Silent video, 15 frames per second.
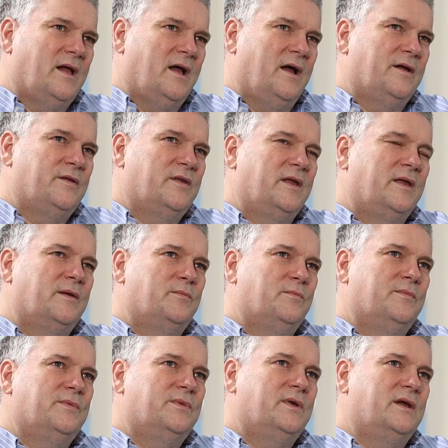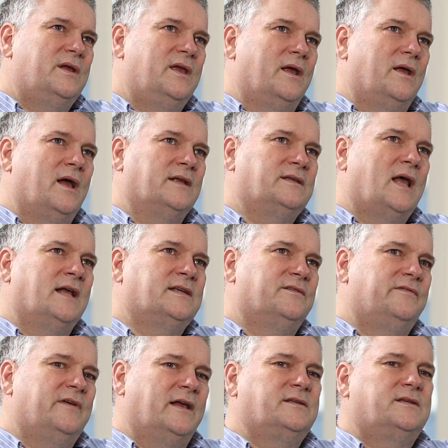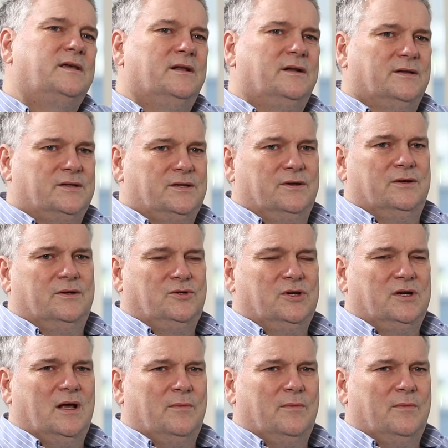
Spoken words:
I think, as a vascular surgeon,